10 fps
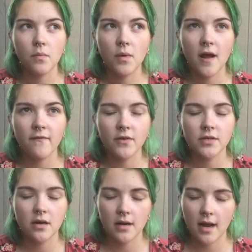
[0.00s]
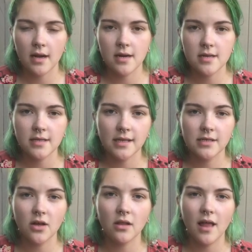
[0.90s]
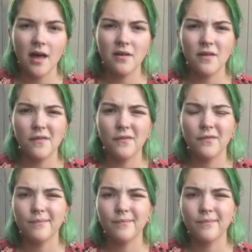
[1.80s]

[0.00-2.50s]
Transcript: when I first started getting into this, I saw a lot of